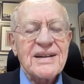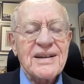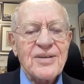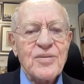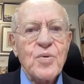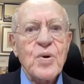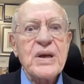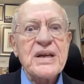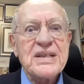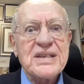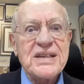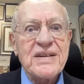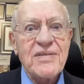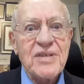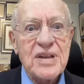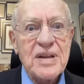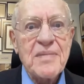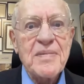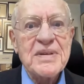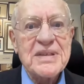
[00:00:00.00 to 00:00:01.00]
we
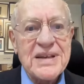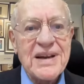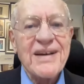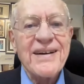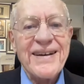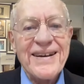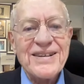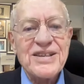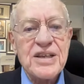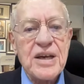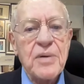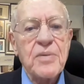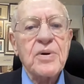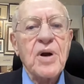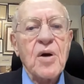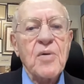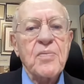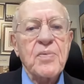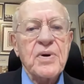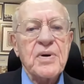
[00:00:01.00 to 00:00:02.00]
civil libertarians, I would
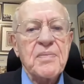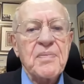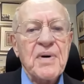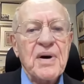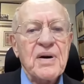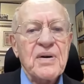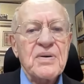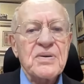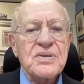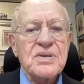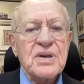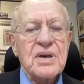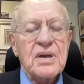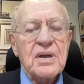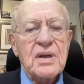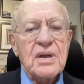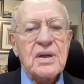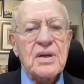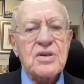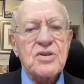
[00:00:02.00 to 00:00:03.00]
hope, would oppose
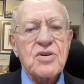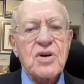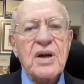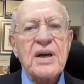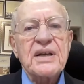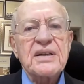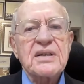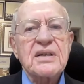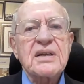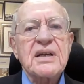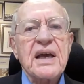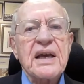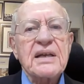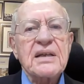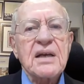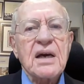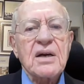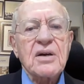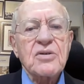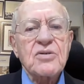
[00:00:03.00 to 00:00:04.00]
trying to
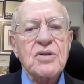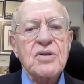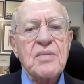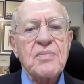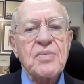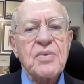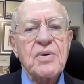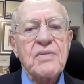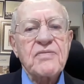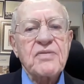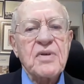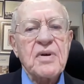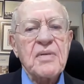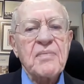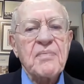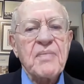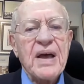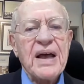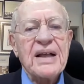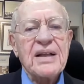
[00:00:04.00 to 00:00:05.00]
take Donald Trump off the
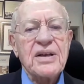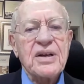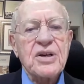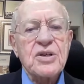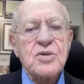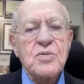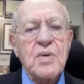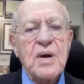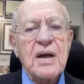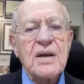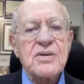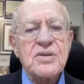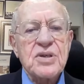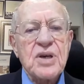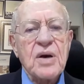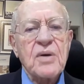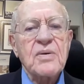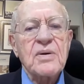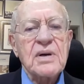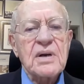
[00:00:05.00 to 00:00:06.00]
ballot as well.
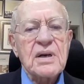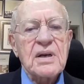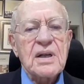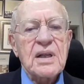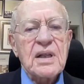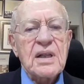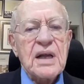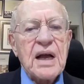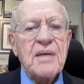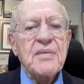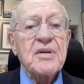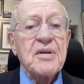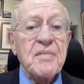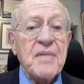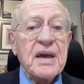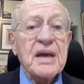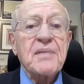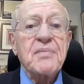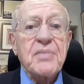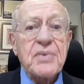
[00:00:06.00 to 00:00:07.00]
So I'm going to
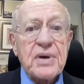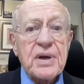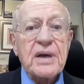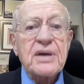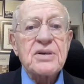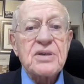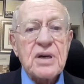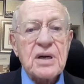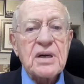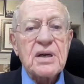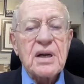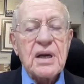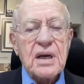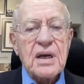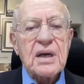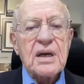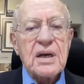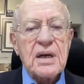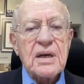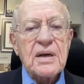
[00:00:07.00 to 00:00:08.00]
make a prediction.
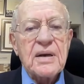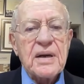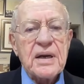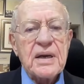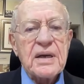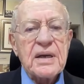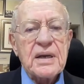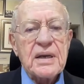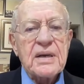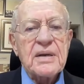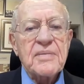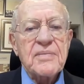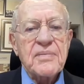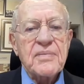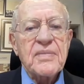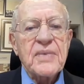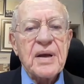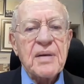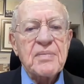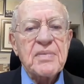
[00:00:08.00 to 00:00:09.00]

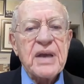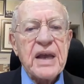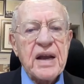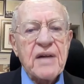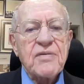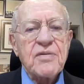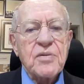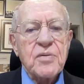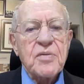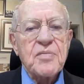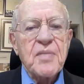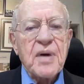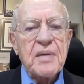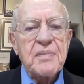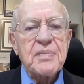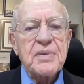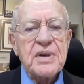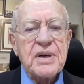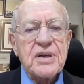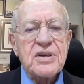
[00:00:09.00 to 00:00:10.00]
I'm careful with my
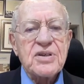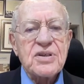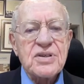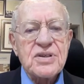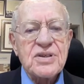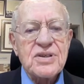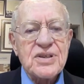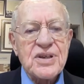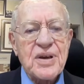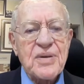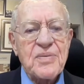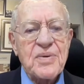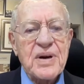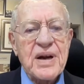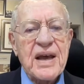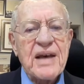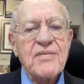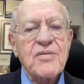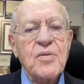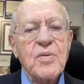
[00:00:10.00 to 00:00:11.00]
predictions because I want
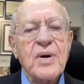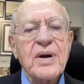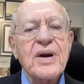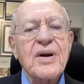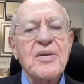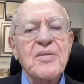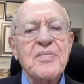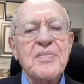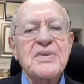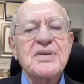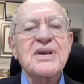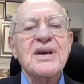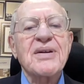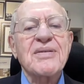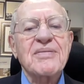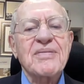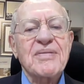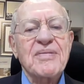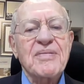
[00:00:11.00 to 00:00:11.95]
to have a 100%